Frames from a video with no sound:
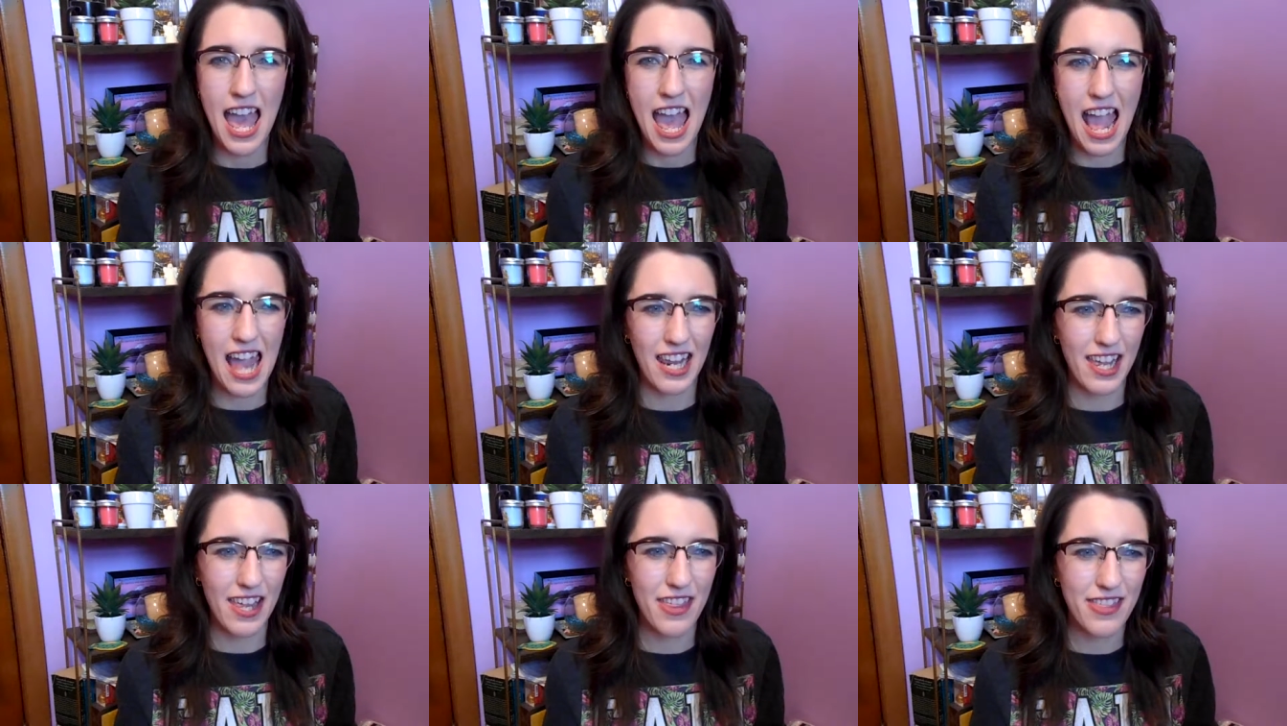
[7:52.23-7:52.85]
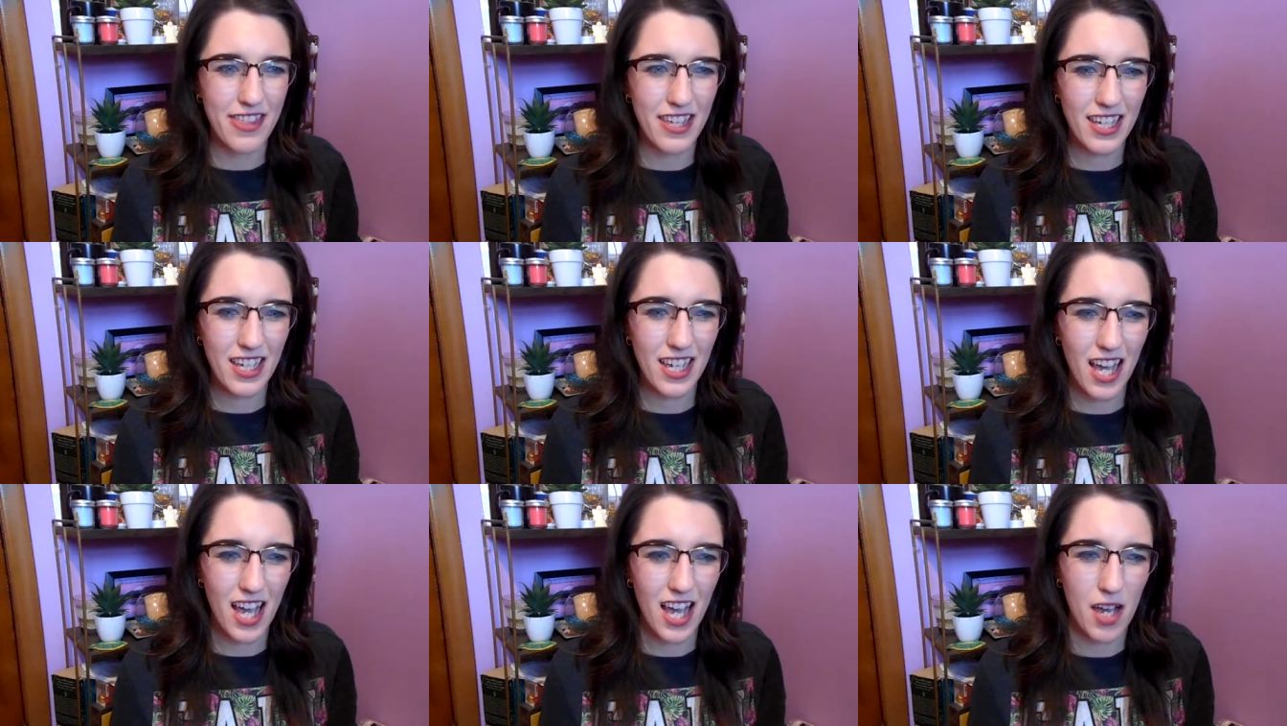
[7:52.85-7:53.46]
And I think
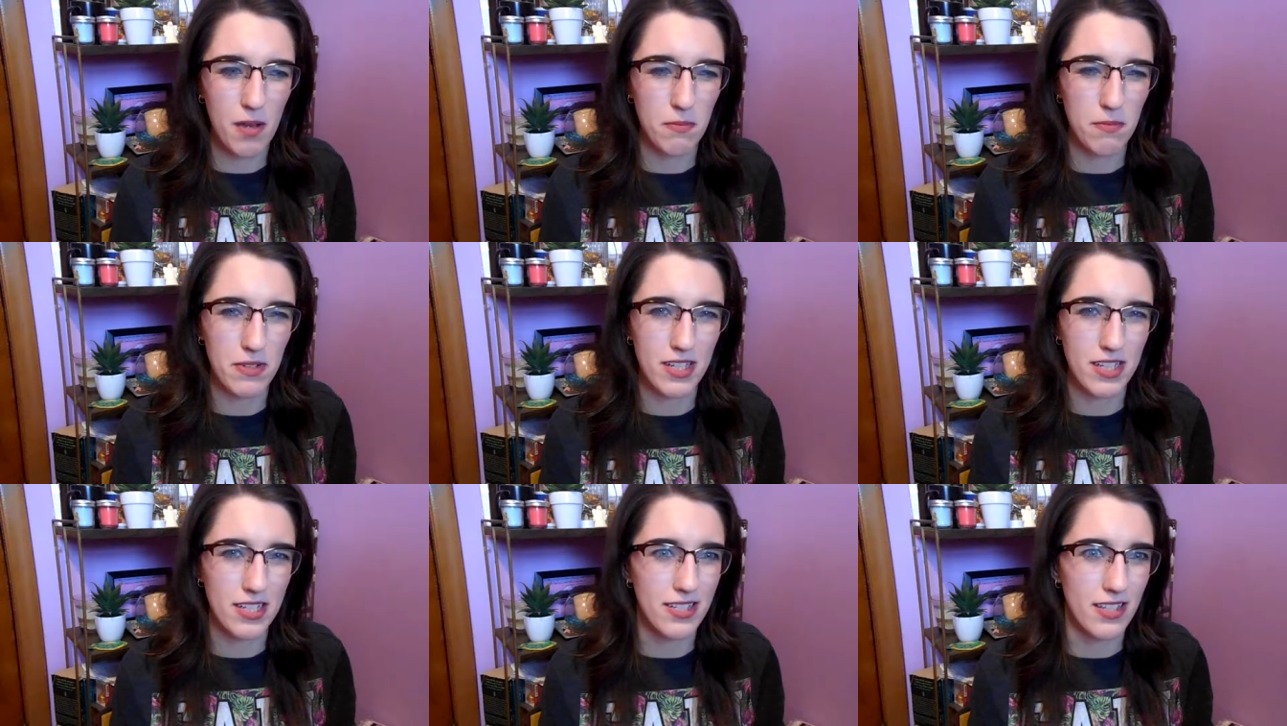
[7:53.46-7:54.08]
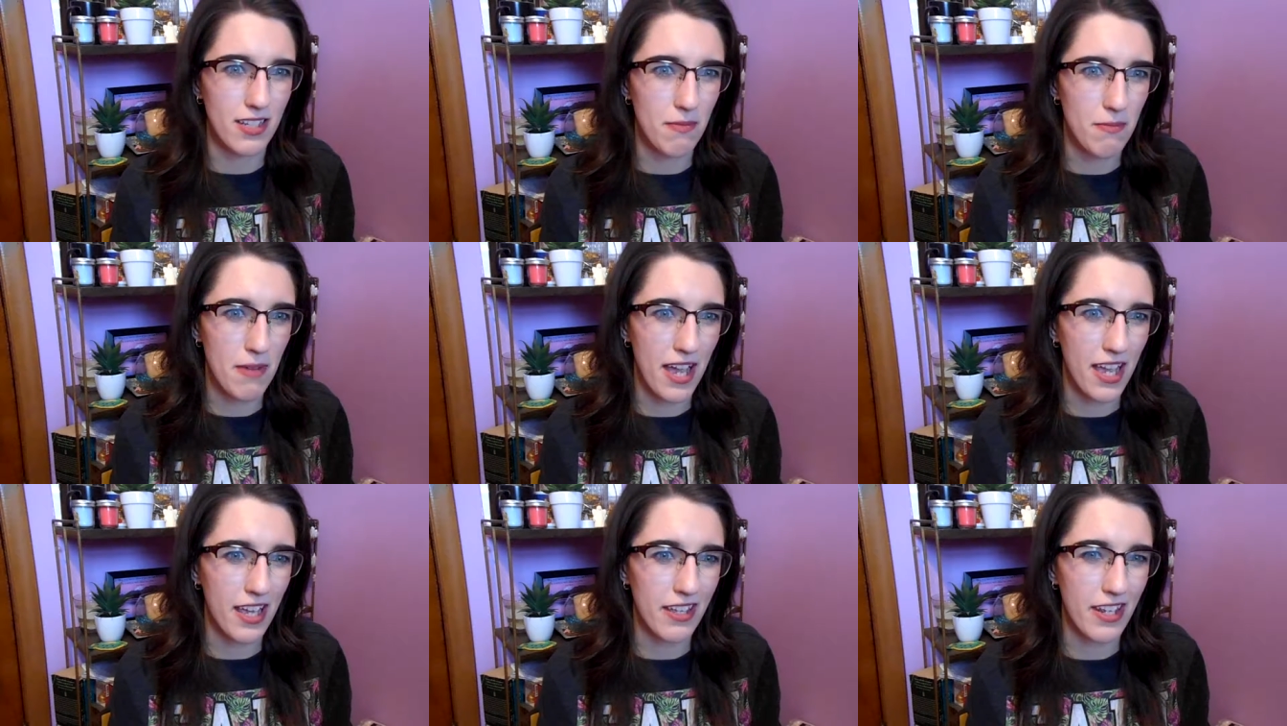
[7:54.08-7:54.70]
um,
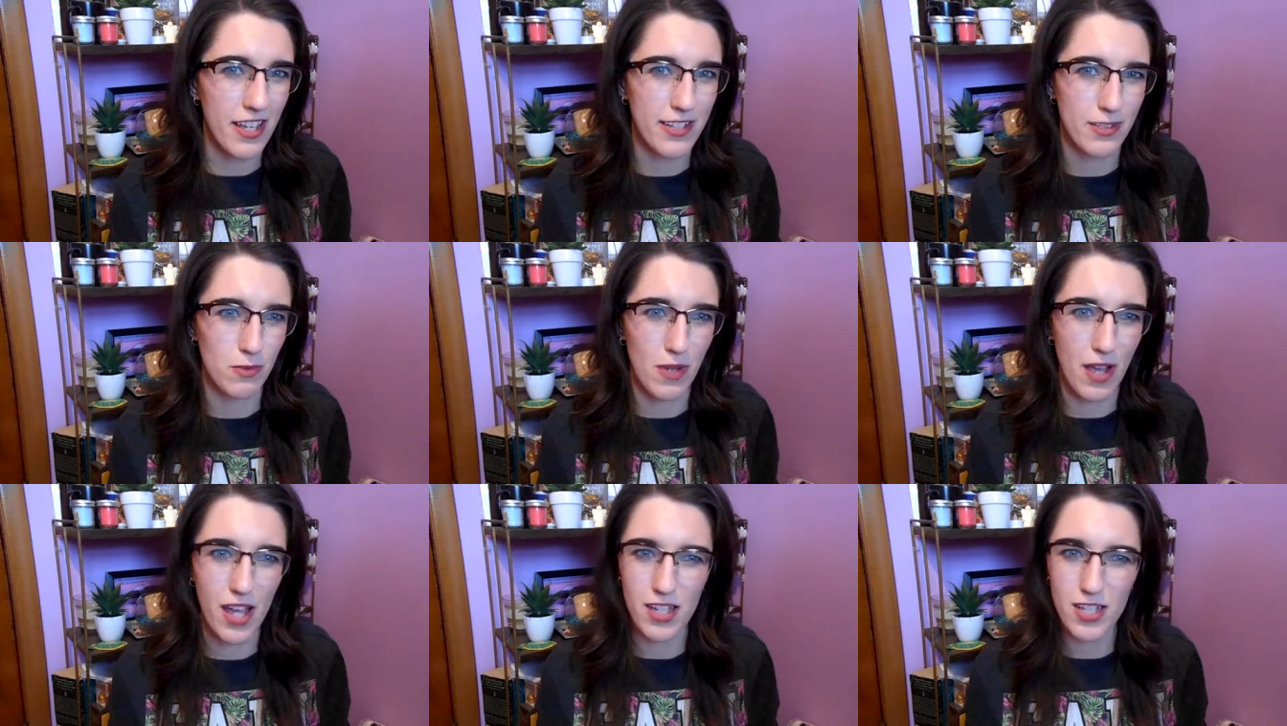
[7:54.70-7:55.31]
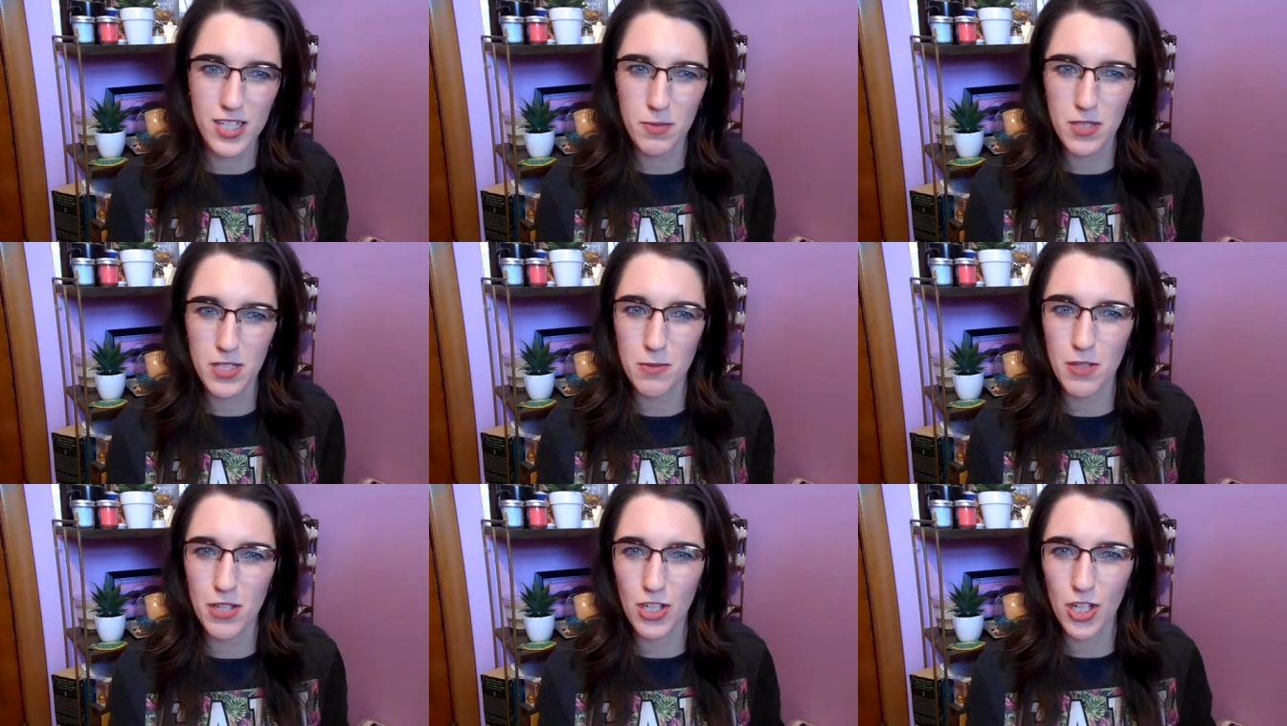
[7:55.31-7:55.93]
as well is supposed to
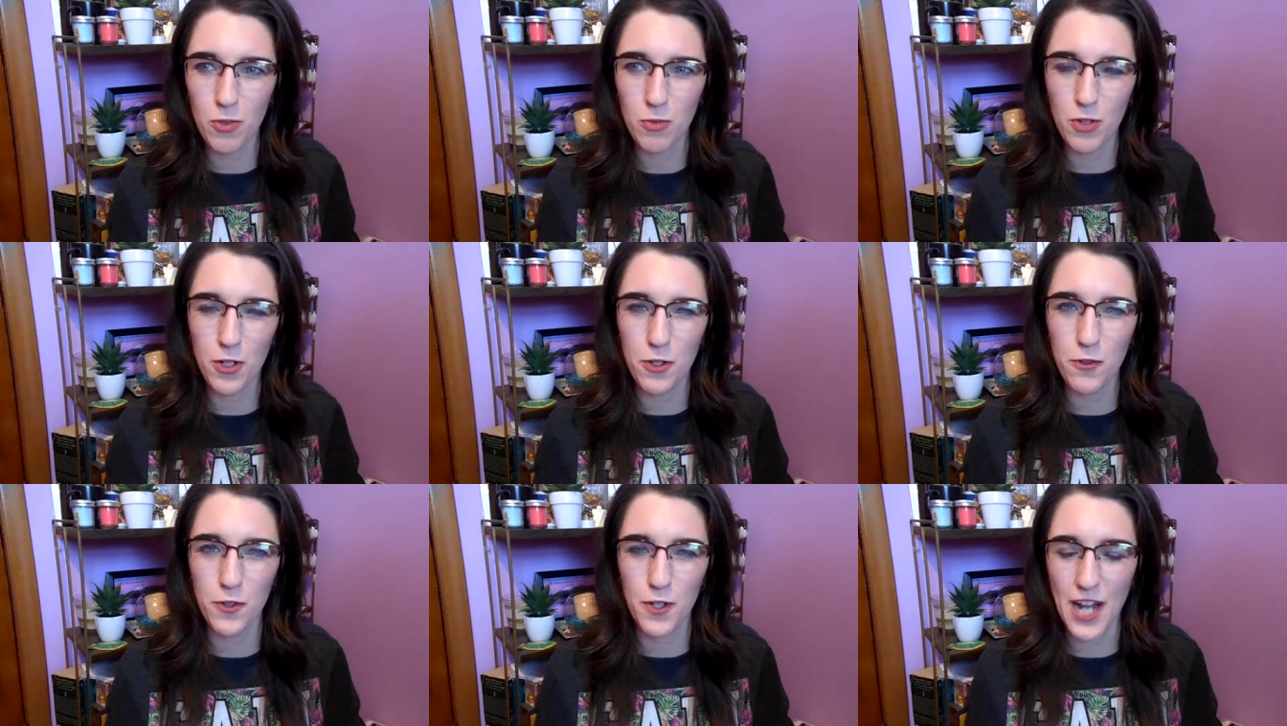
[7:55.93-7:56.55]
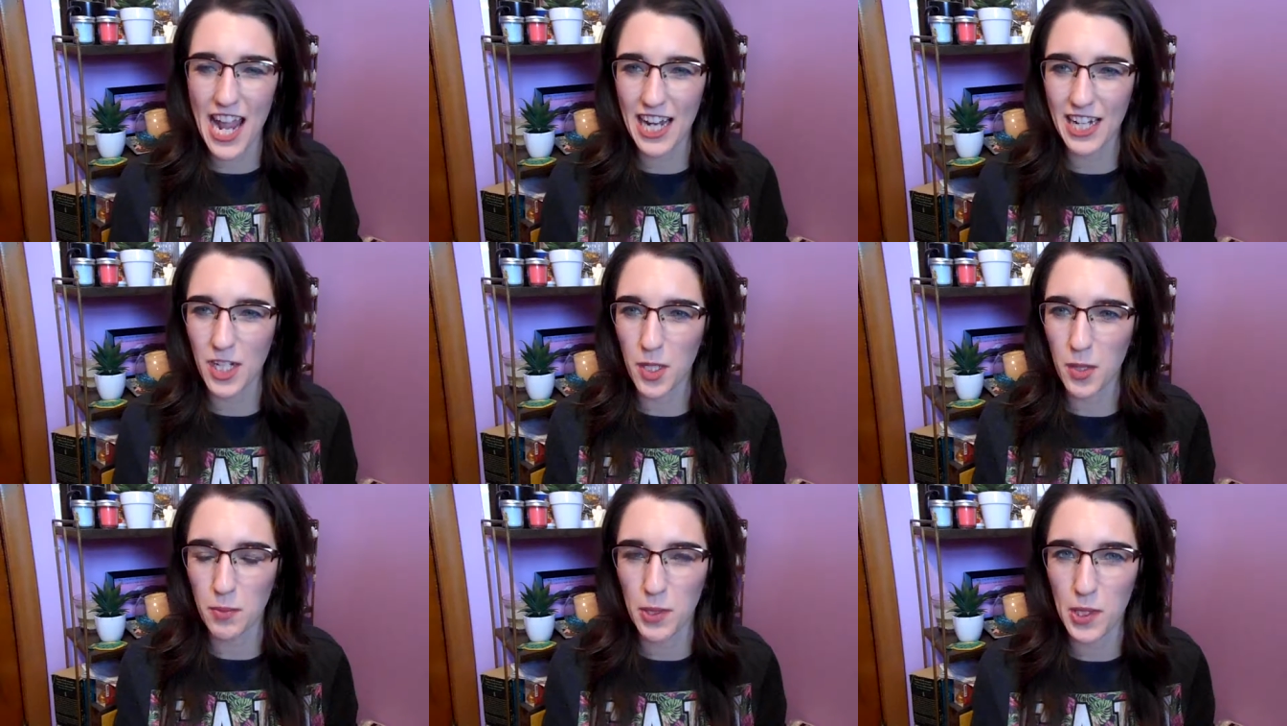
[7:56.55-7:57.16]
be a good one for
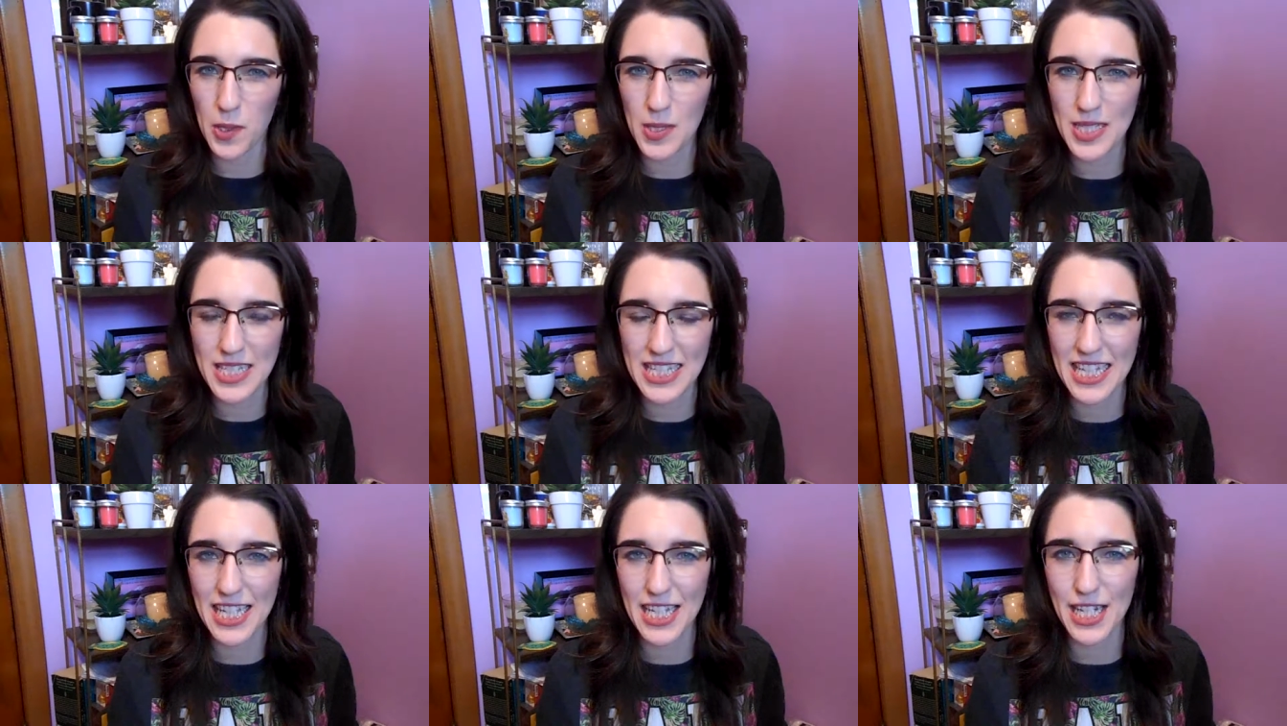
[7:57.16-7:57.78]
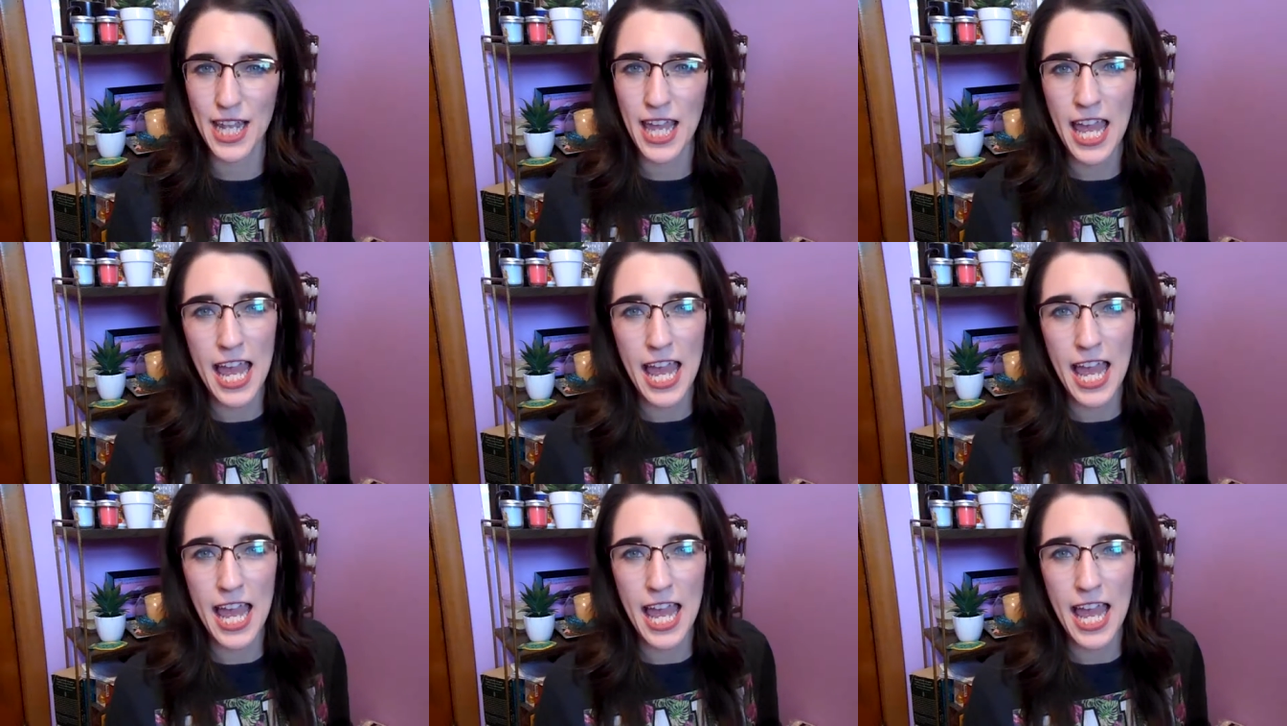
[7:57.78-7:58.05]
acne prone skin